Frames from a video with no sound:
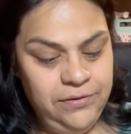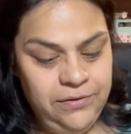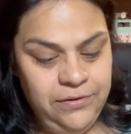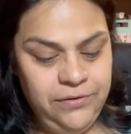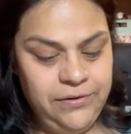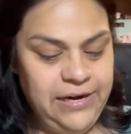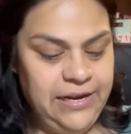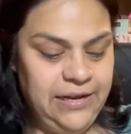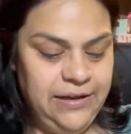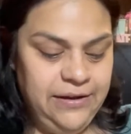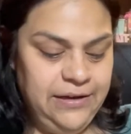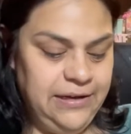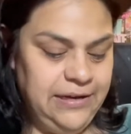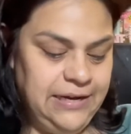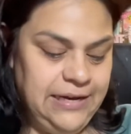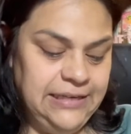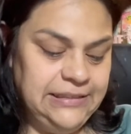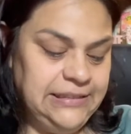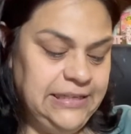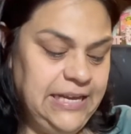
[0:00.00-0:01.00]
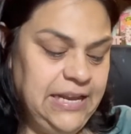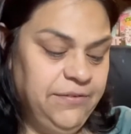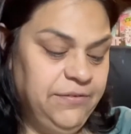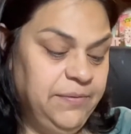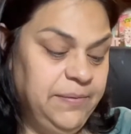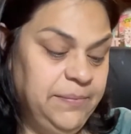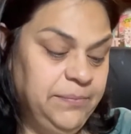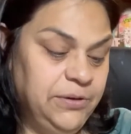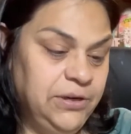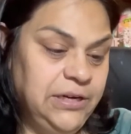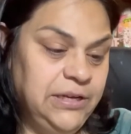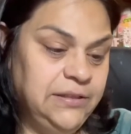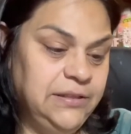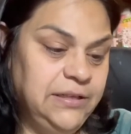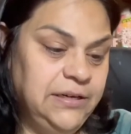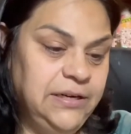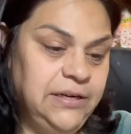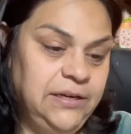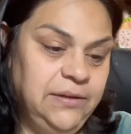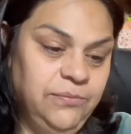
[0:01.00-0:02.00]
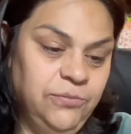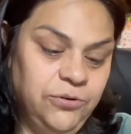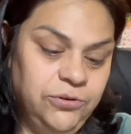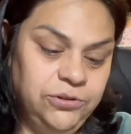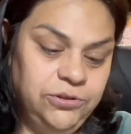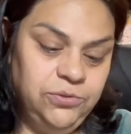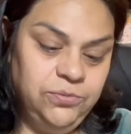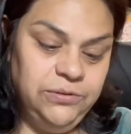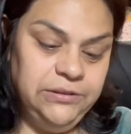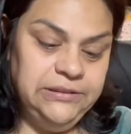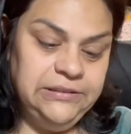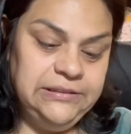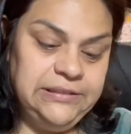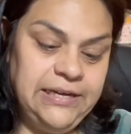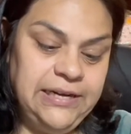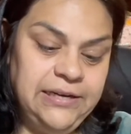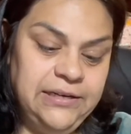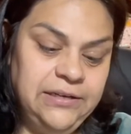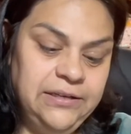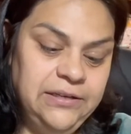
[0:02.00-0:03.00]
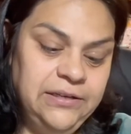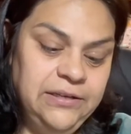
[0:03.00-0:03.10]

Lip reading: Guys, I can't remember nothing anymore. It's really sad.